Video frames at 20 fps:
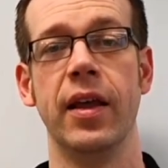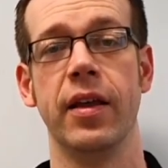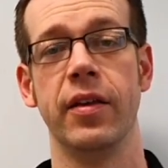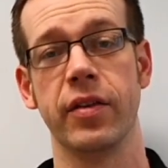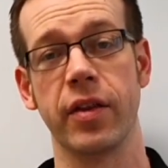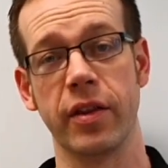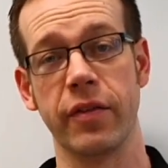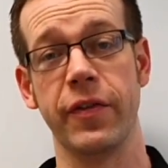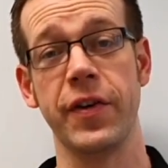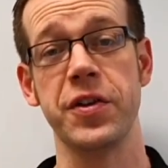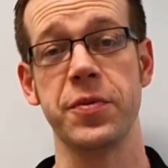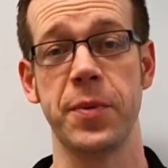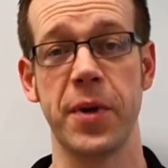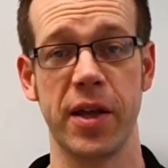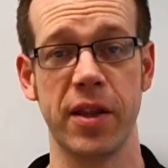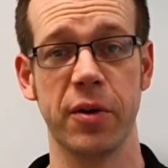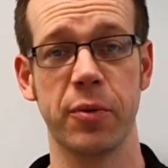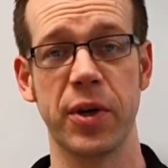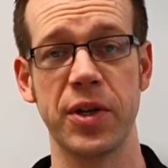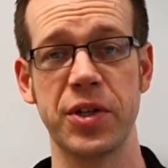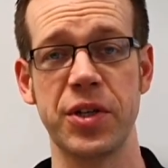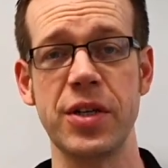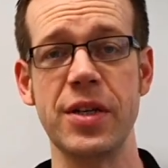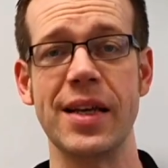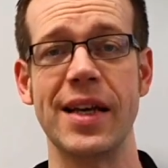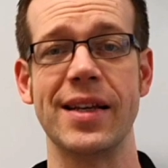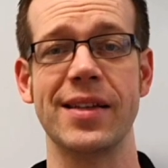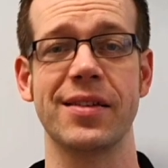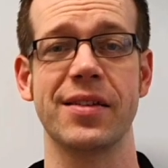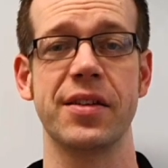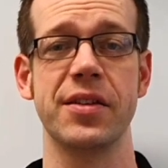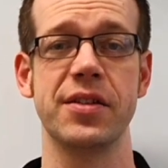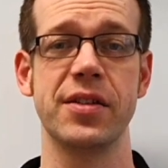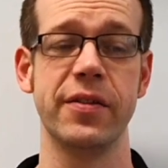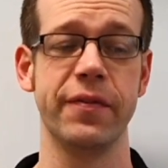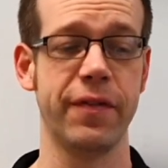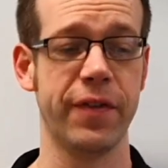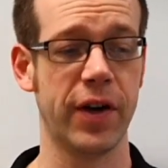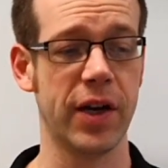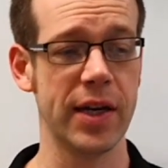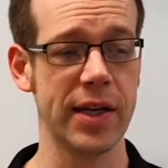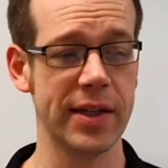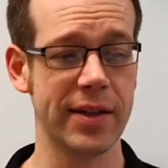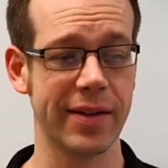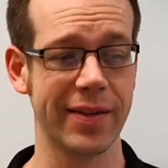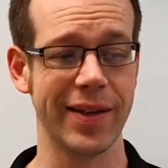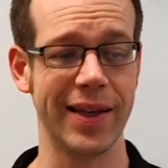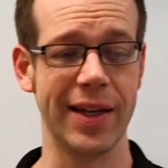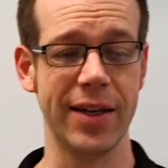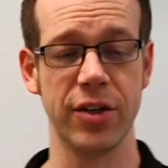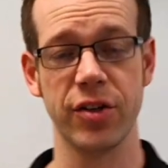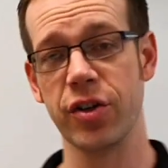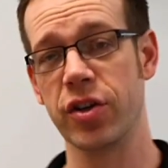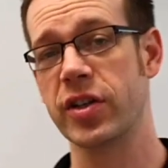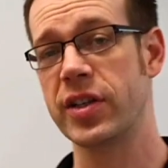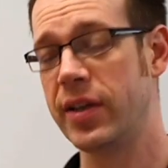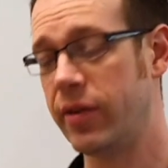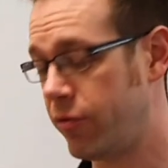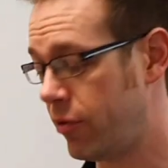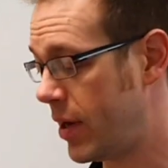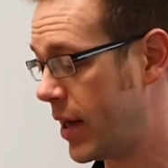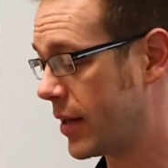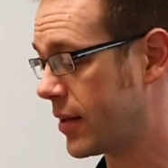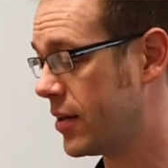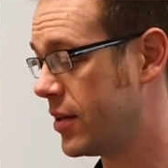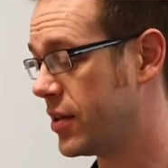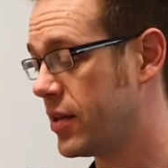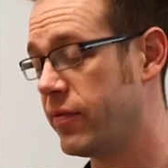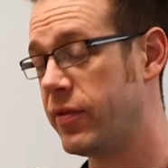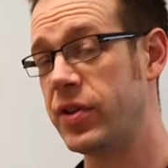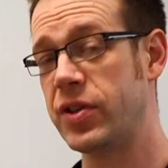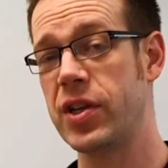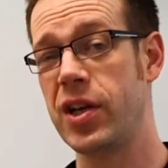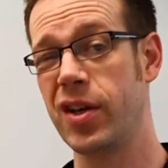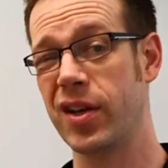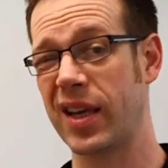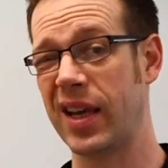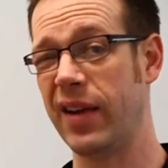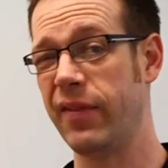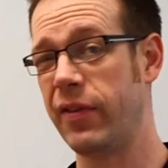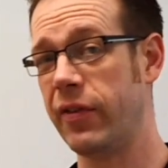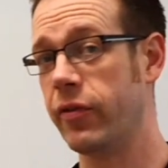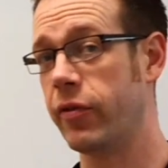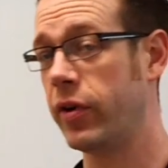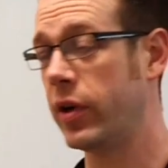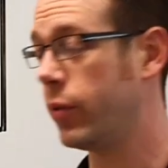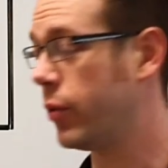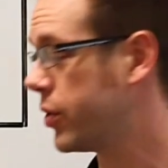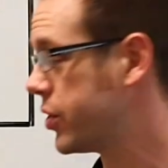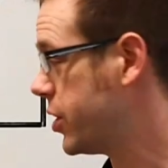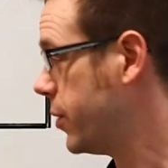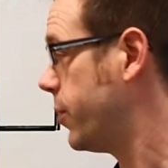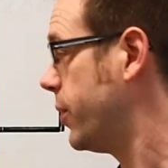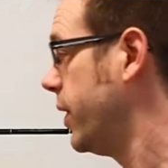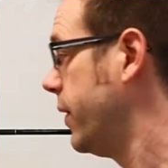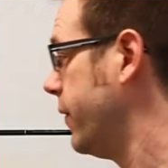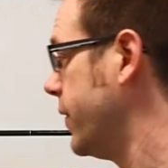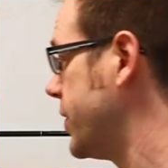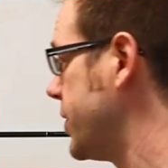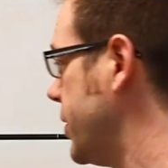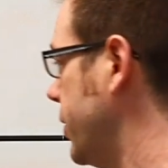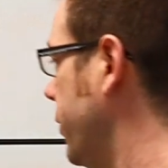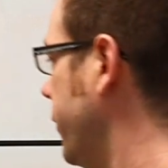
So the first part of the question asks us to find the inductive reactance of the circuit. If you've already watched the previous two